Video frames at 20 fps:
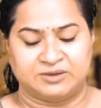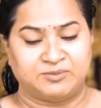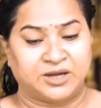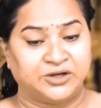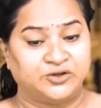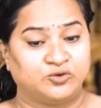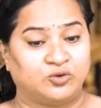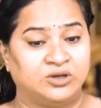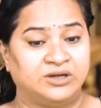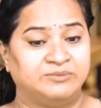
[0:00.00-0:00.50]
I
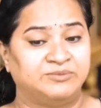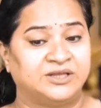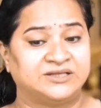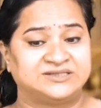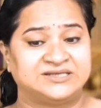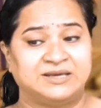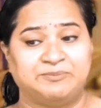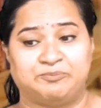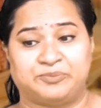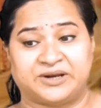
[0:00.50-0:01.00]
told him that,
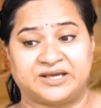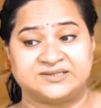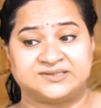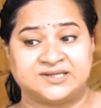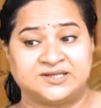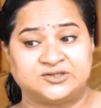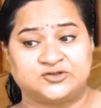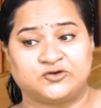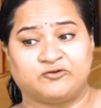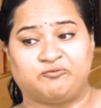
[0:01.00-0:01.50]
see,
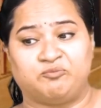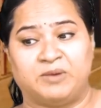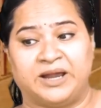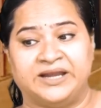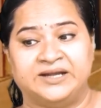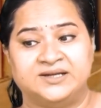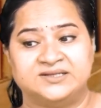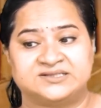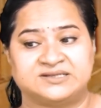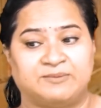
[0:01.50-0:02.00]
presence of
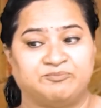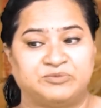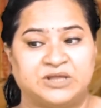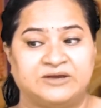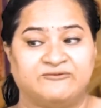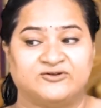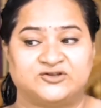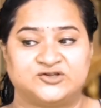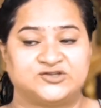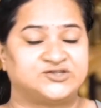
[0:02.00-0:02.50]
mind is something
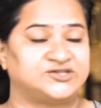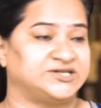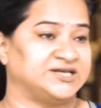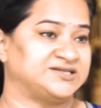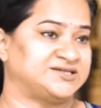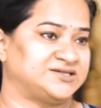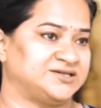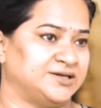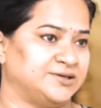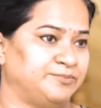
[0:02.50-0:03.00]
which is
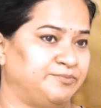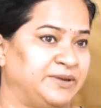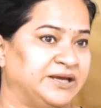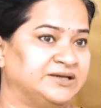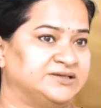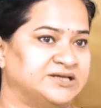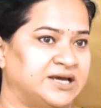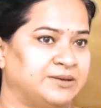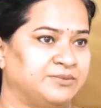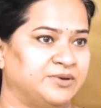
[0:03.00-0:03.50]
tested big time.